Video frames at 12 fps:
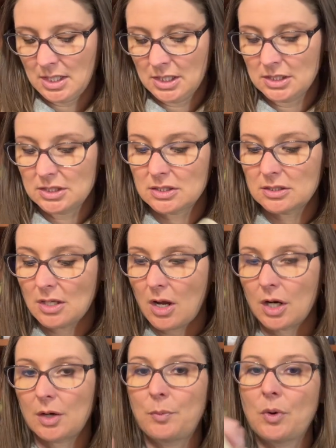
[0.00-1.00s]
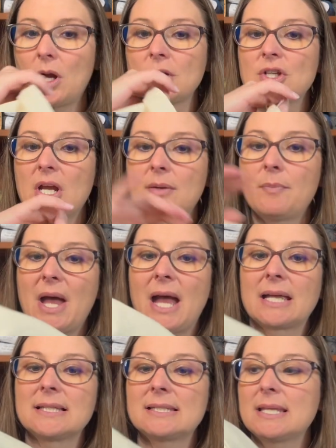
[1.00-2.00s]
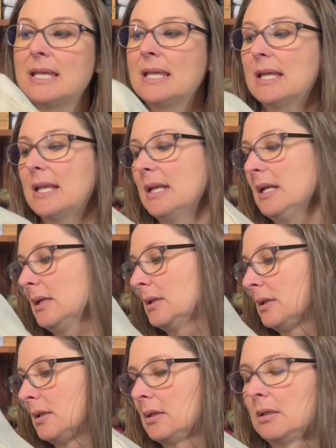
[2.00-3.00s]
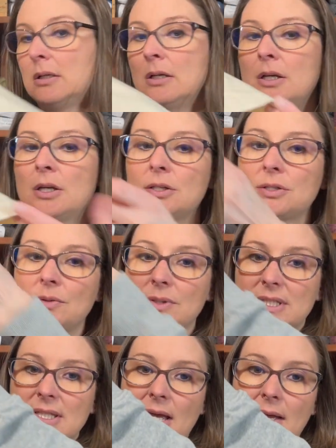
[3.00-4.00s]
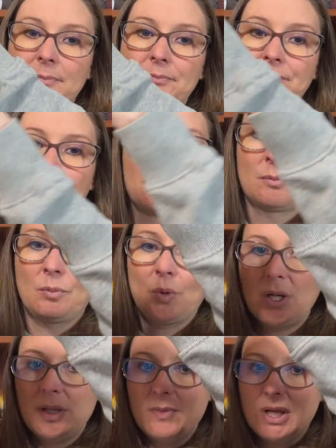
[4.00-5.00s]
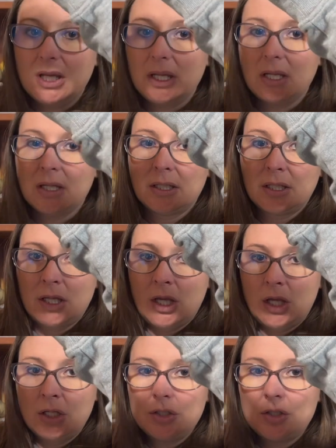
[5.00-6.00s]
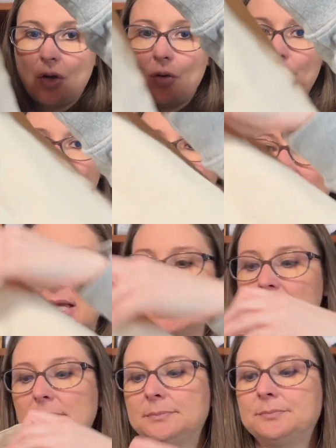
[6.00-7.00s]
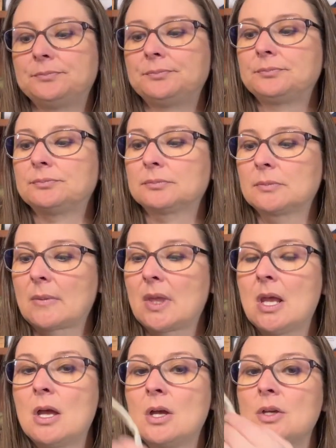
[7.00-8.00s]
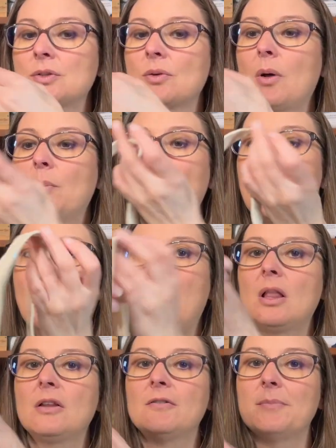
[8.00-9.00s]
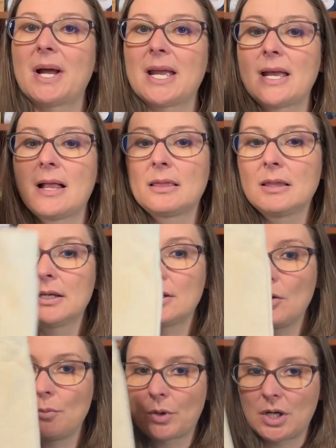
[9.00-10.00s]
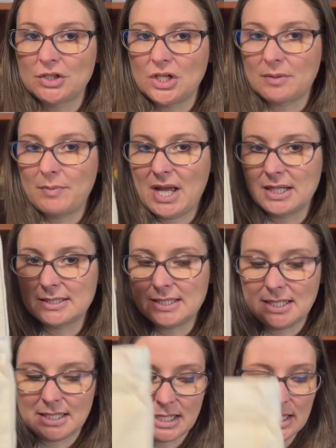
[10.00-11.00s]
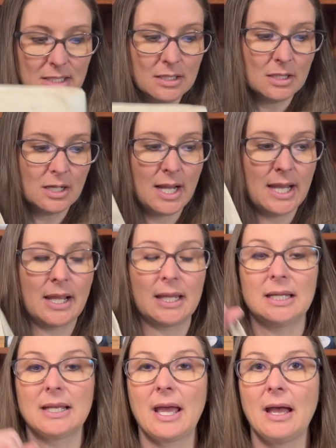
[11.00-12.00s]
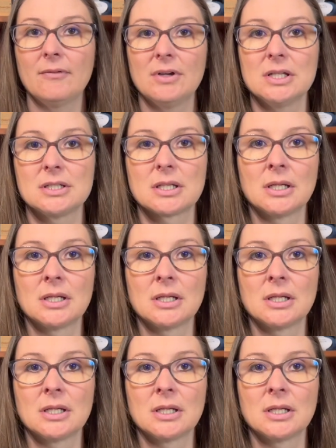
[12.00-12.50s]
sock project bags in. So it's a pretty big tote bag. So I'll put all of my little project bags in here, and I can have it